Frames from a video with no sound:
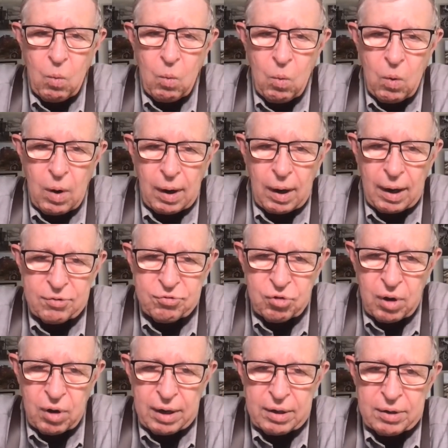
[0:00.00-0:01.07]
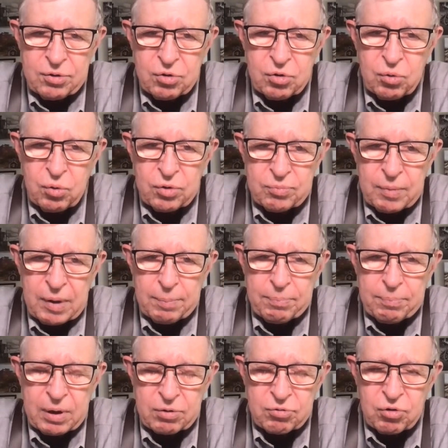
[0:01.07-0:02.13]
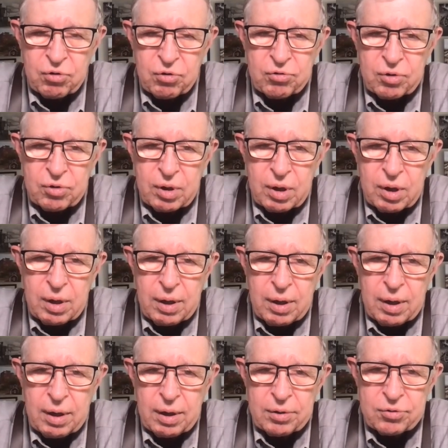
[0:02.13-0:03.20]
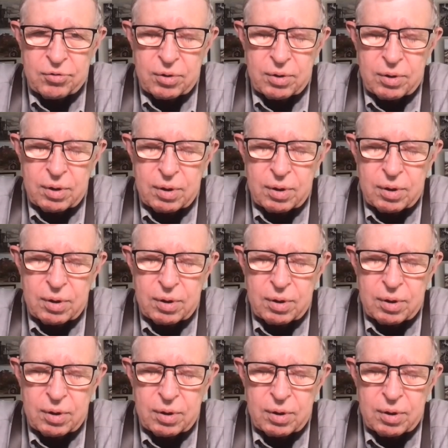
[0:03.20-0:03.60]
What I try to do with my pictures is